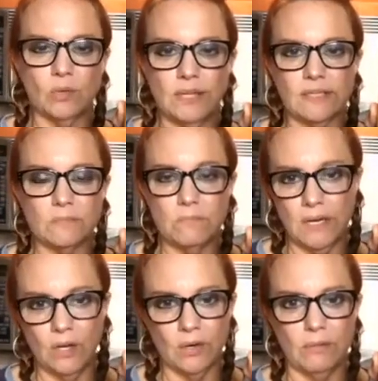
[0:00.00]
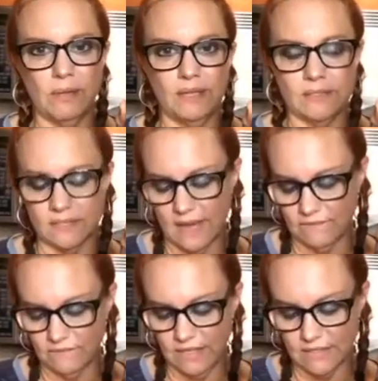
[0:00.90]
She will eat as many green beans as
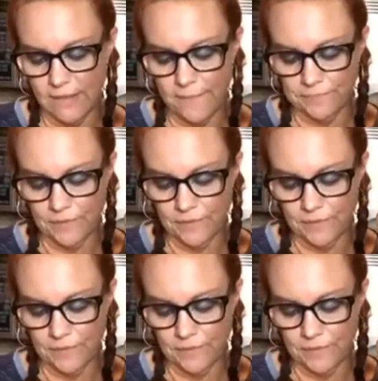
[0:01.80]
I can fix.